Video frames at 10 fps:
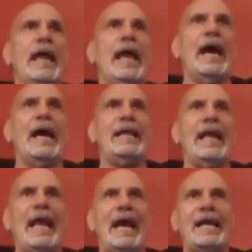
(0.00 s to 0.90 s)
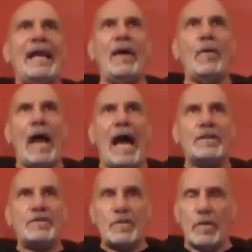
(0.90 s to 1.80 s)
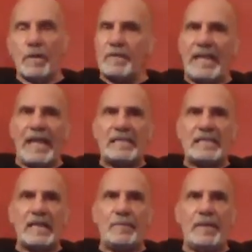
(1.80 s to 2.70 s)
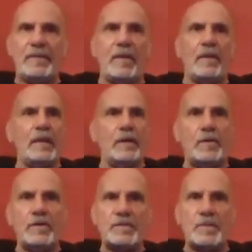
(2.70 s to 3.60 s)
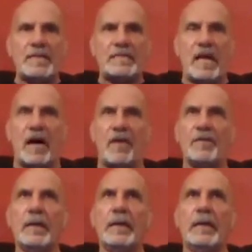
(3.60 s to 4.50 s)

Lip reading: and I showed up the day he said to be there, introduced myself.